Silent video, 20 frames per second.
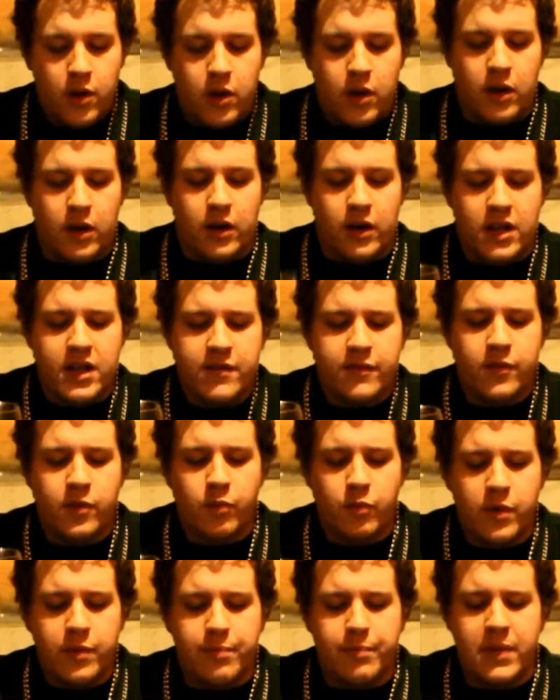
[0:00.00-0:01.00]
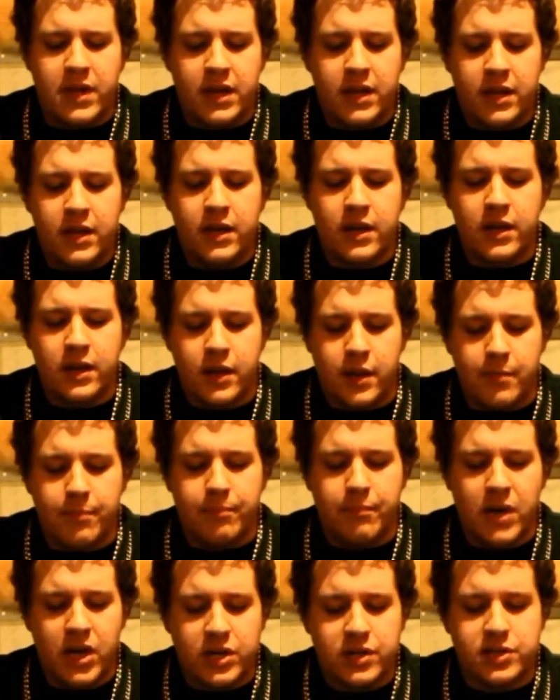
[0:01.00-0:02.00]
Living with me, it
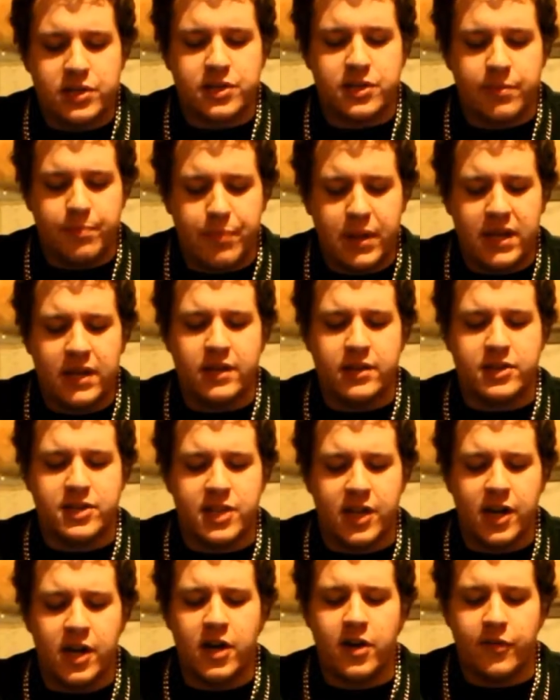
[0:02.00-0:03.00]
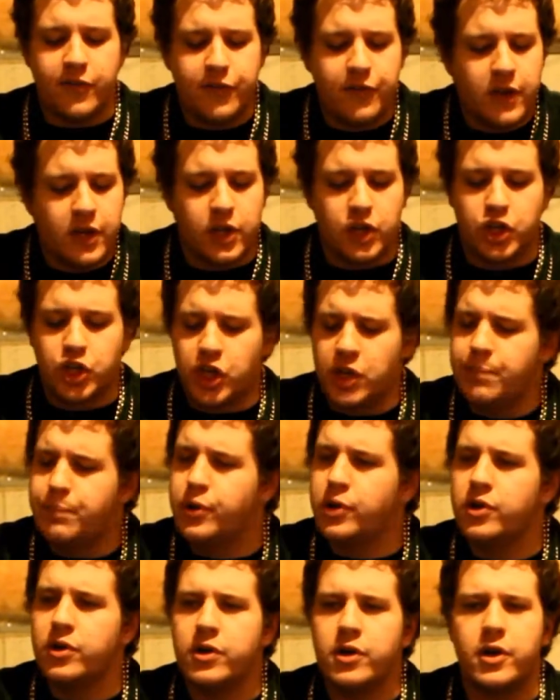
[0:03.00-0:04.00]
must have been tough. She
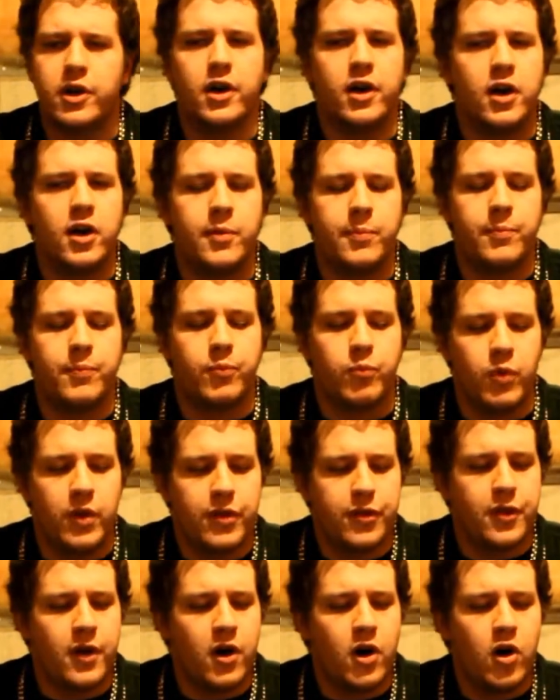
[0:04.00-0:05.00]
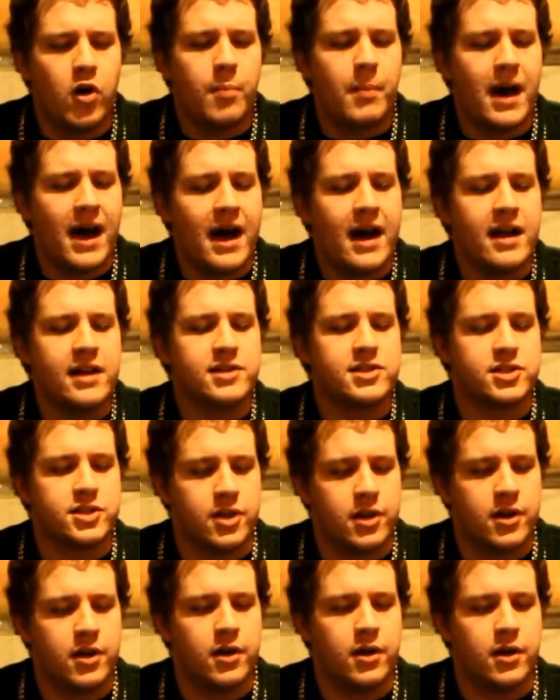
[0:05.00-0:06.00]
put up with all my
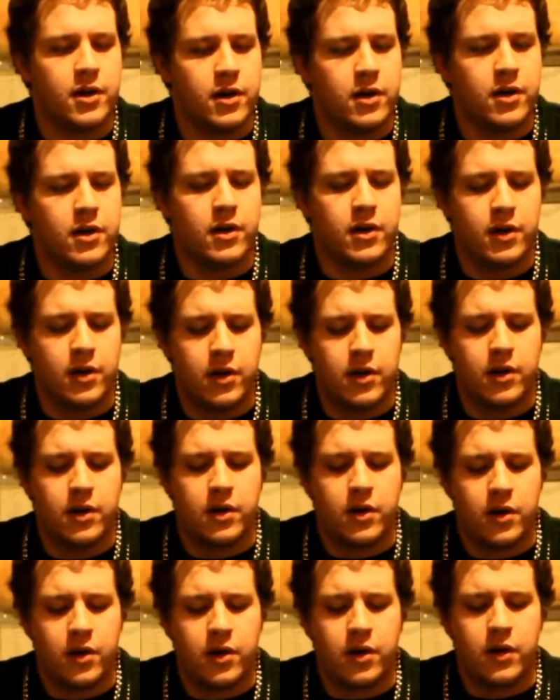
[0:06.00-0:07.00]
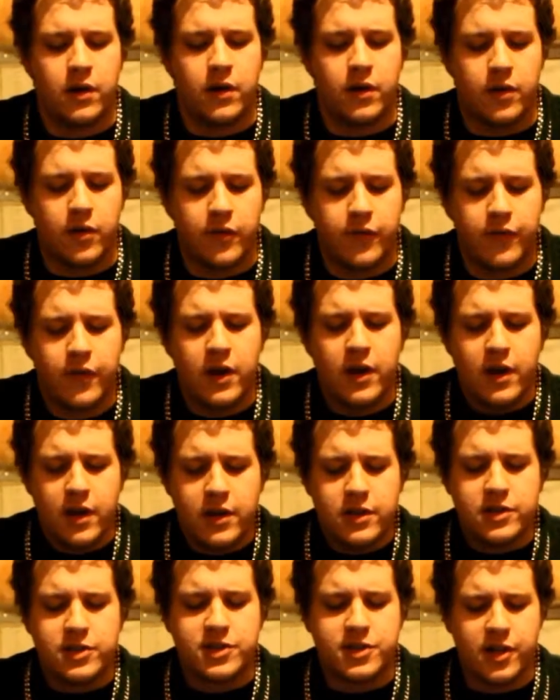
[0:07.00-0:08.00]
stuff
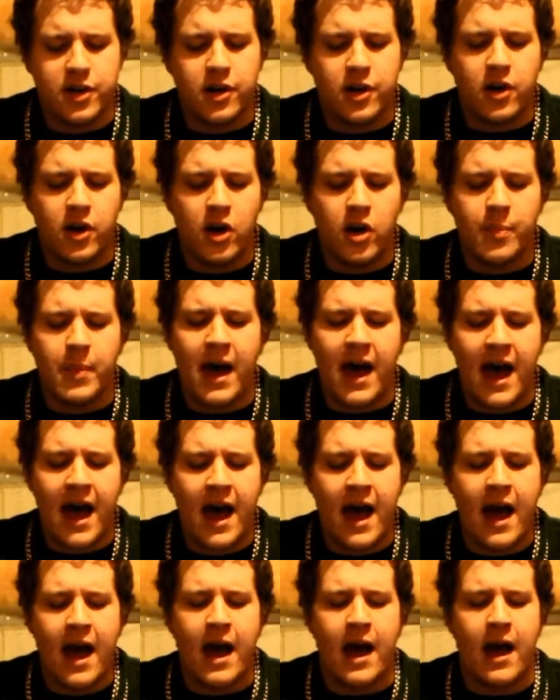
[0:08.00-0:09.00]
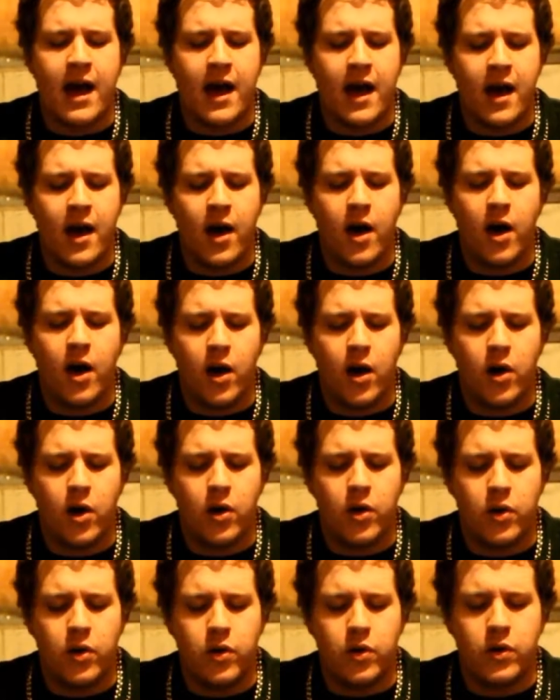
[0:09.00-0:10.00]
somehow.